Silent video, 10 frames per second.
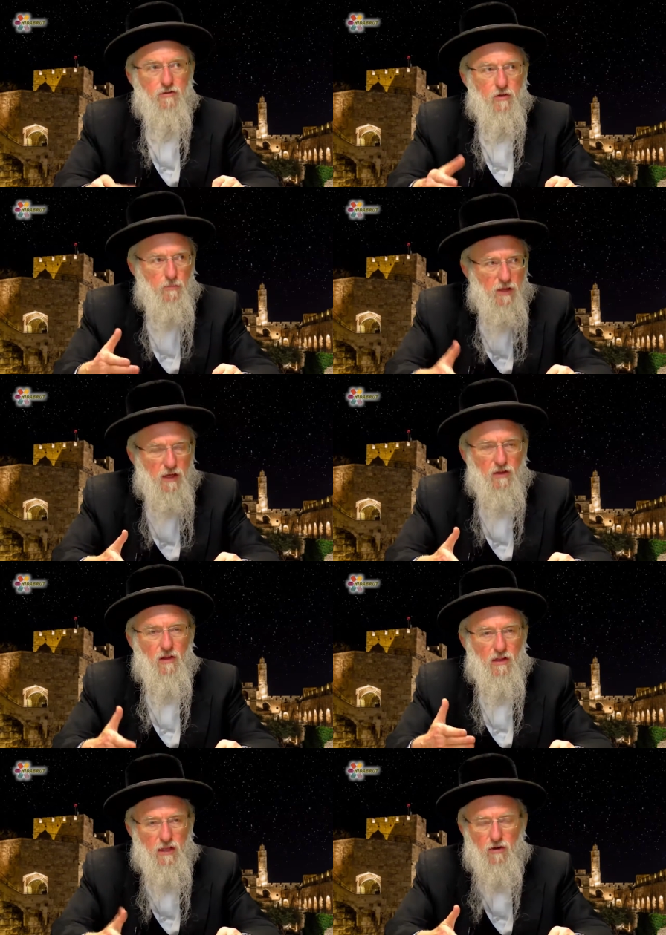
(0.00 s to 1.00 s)
To be
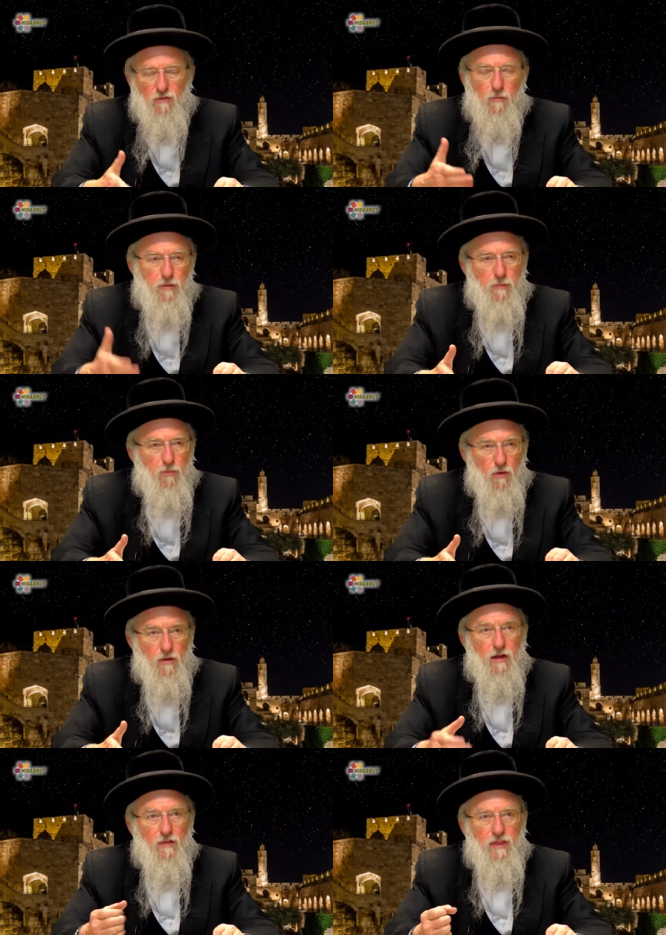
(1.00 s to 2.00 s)
the leader of a people,
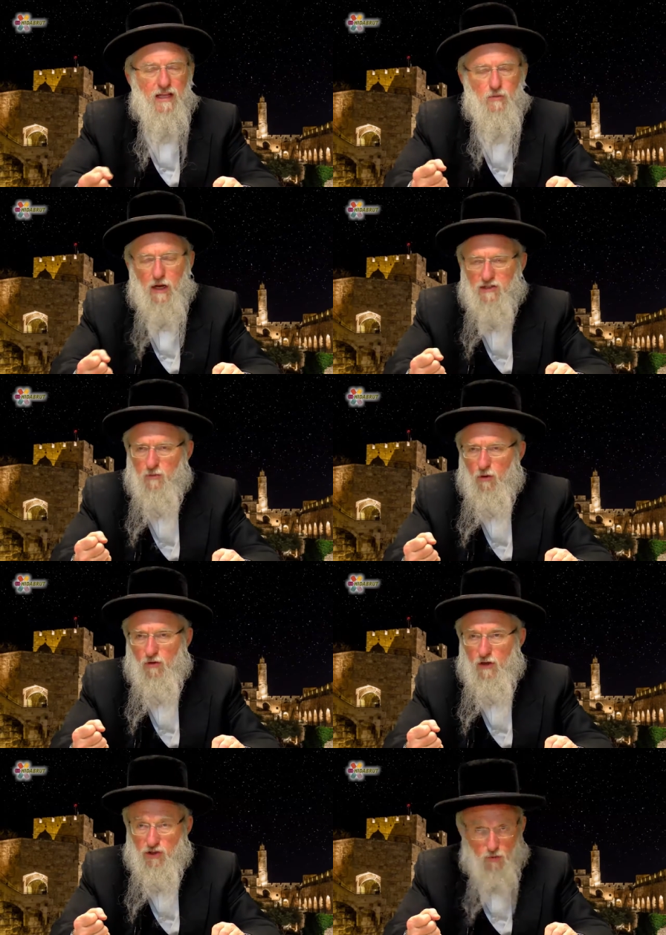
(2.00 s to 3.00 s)
that's what has to
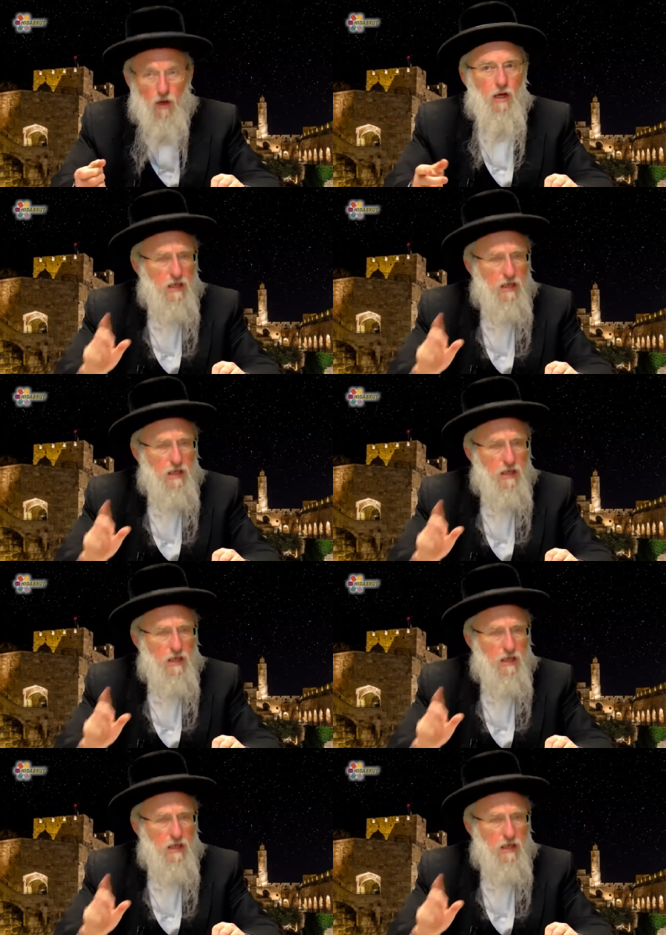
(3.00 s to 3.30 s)
motivate you.